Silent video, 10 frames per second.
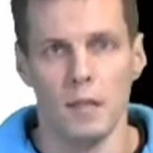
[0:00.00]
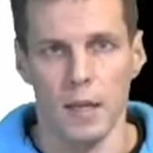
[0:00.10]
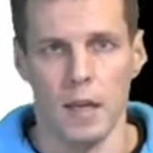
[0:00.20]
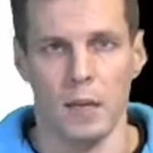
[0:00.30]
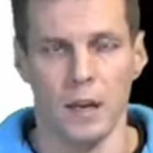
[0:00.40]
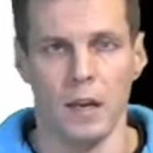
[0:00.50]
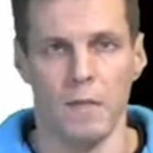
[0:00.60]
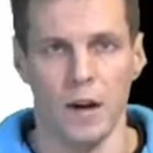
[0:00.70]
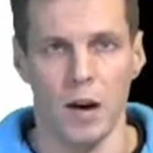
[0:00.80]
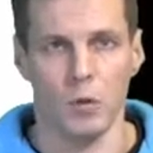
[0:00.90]
the independent
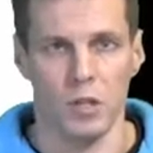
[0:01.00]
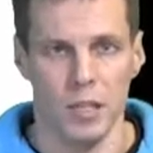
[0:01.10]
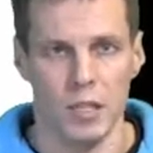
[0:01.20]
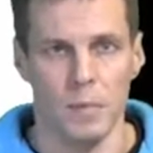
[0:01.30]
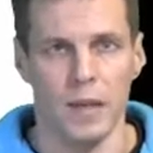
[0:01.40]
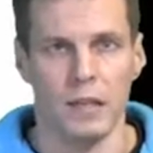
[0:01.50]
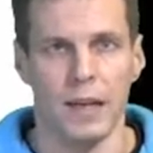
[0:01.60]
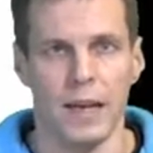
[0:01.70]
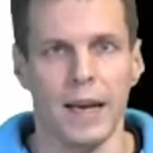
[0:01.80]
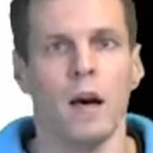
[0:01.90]
variables explain the
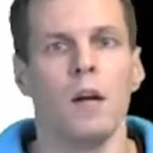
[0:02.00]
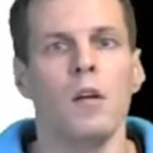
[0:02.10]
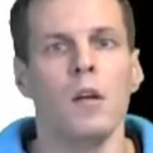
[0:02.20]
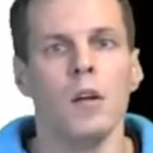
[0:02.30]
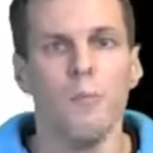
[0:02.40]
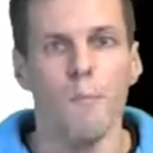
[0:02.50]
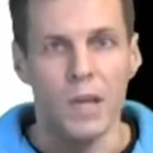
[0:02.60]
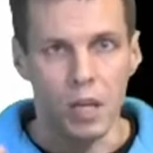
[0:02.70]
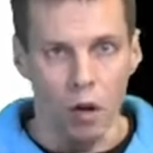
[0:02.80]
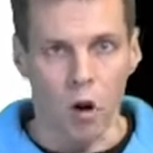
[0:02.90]
data
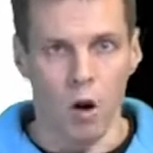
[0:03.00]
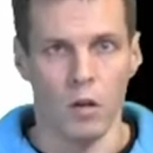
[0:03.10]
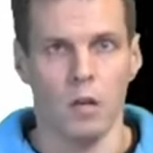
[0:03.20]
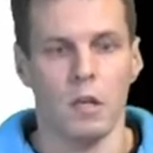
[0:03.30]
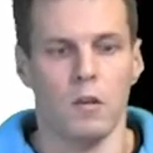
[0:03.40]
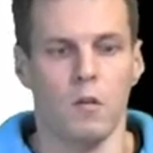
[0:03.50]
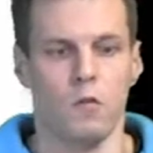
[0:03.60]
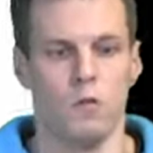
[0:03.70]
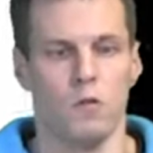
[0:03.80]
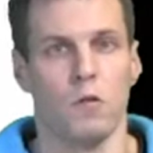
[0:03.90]
beyond the
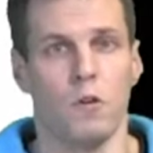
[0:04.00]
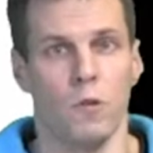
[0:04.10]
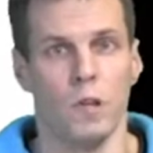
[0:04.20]
controls only.